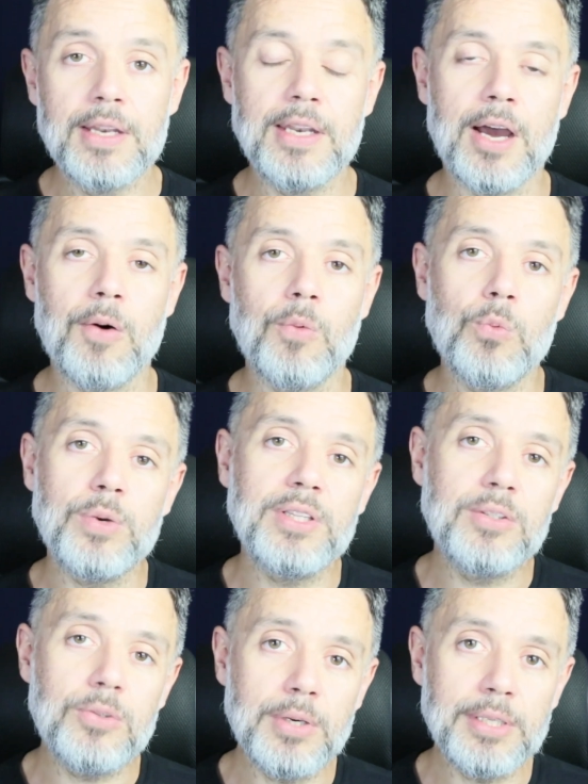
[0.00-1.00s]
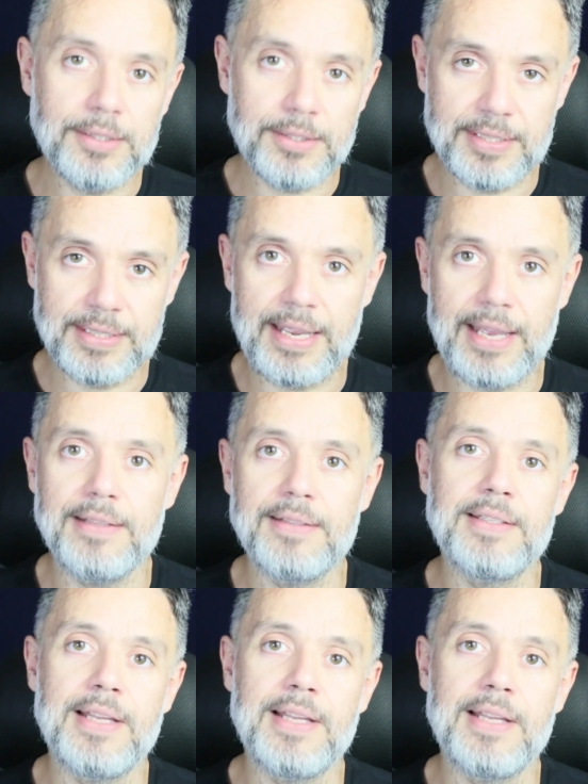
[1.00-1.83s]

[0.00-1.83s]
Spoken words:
Now, we do understand